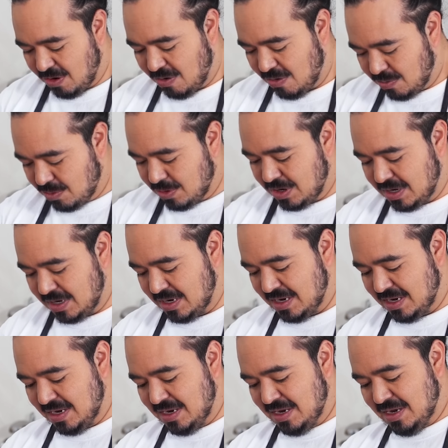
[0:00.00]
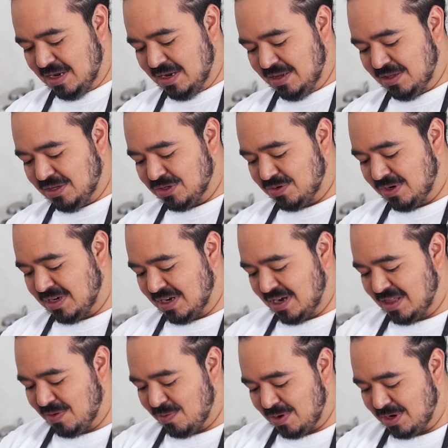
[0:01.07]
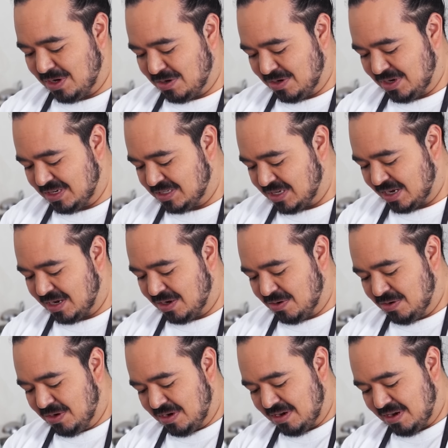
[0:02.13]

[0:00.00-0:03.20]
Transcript: hold the string together while you do your second knot.